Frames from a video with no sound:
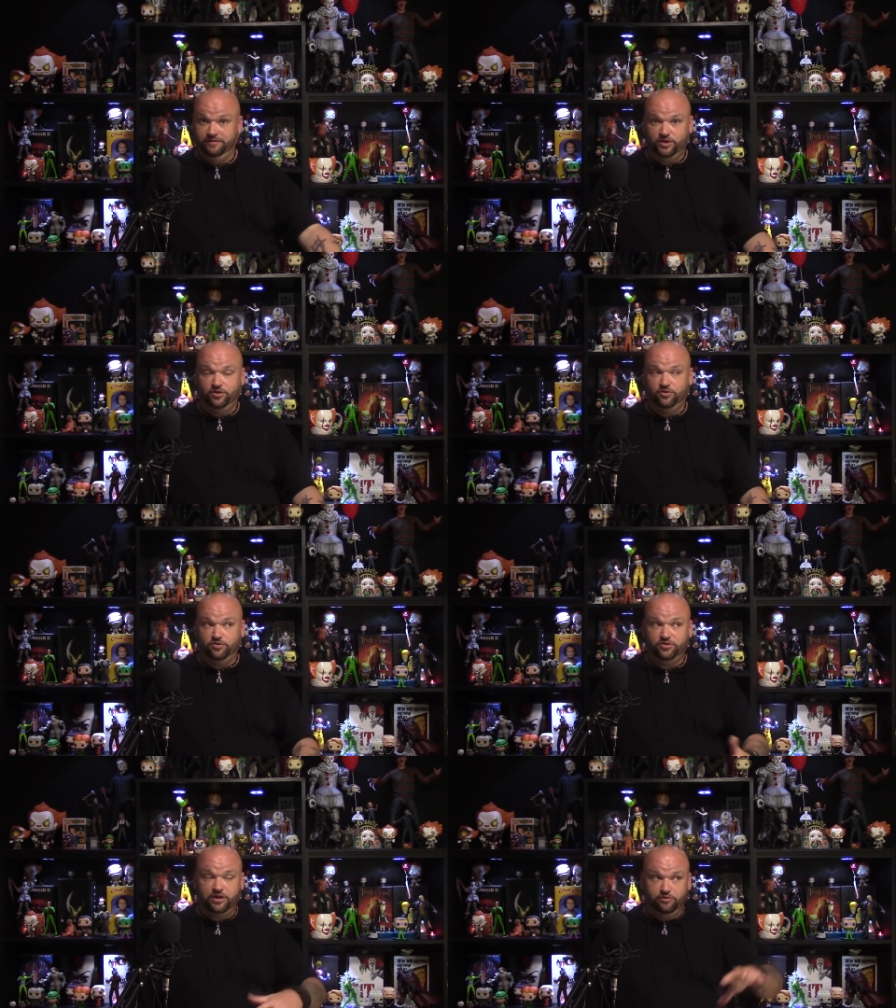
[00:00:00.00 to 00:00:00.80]

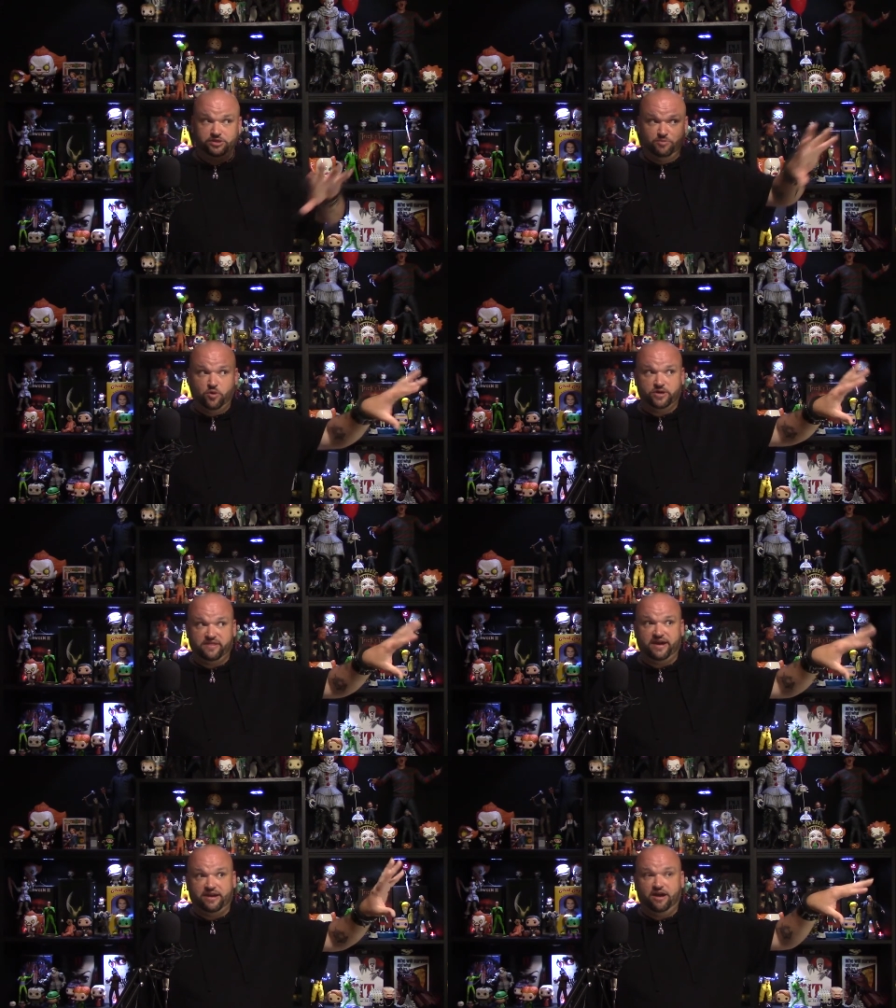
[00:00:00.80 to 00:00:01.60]
So there was more to
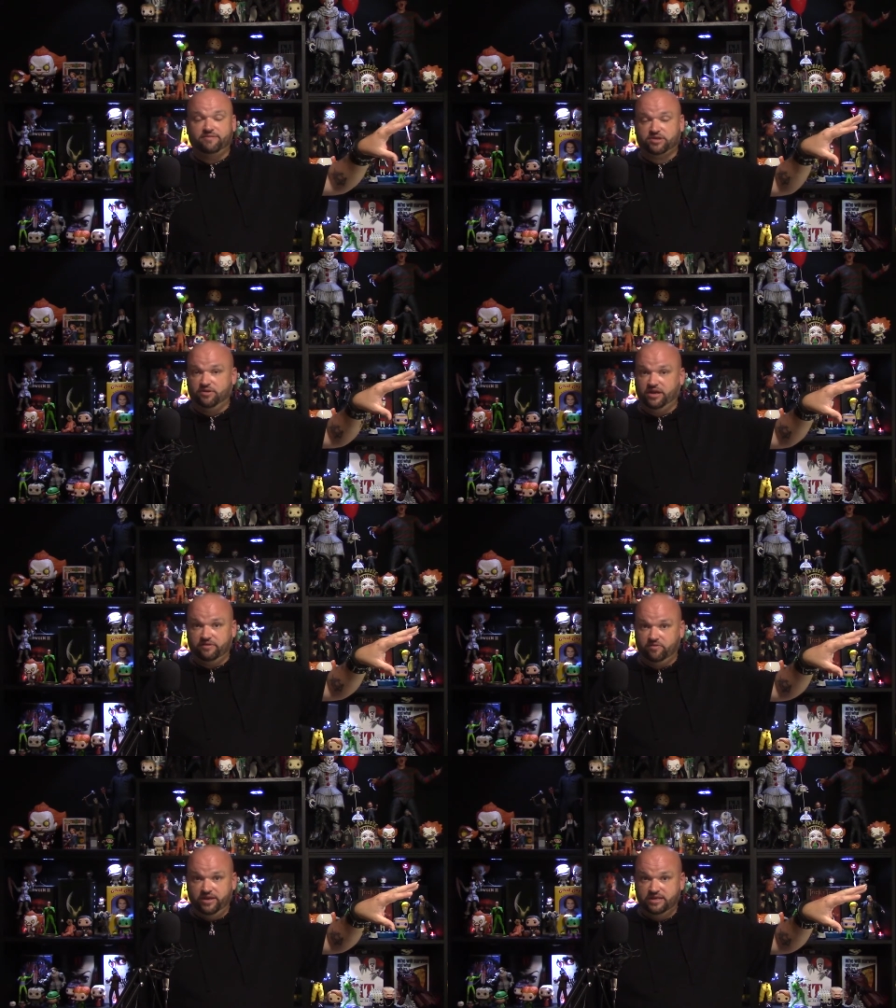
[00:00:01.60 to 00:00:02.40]
that off screen
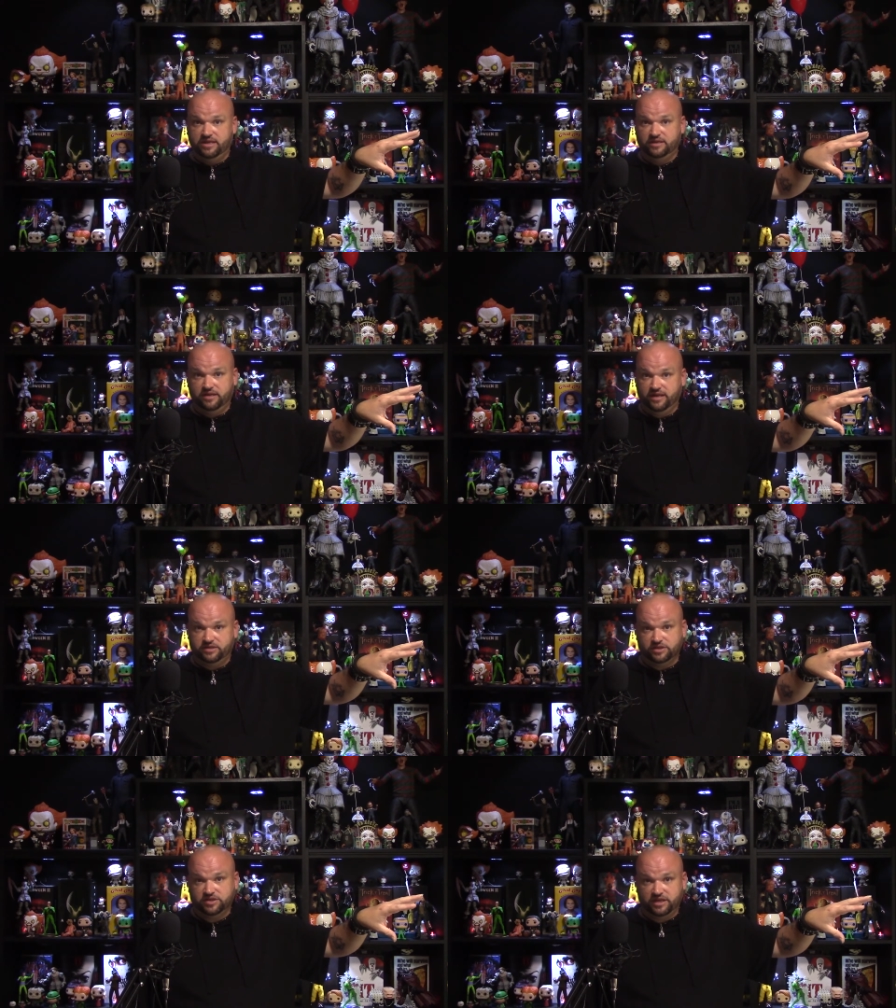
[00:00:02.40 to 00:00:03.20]
that we didn't
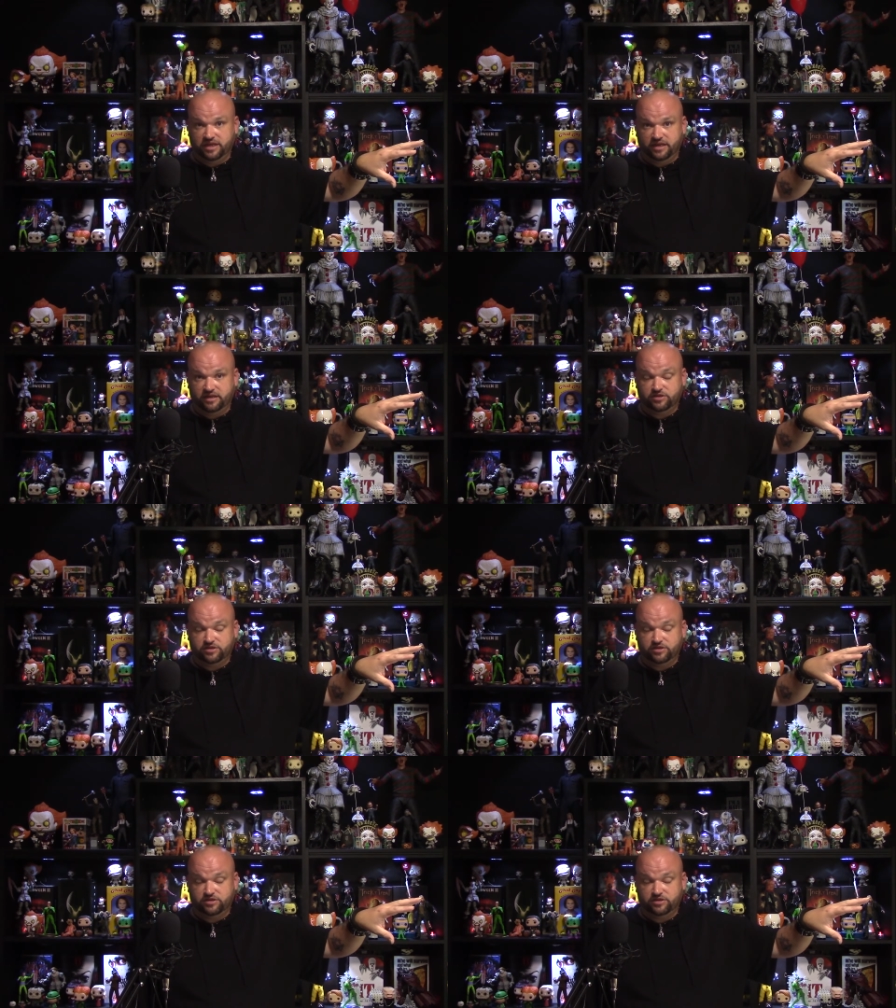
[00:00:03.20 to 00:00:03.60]
get to see.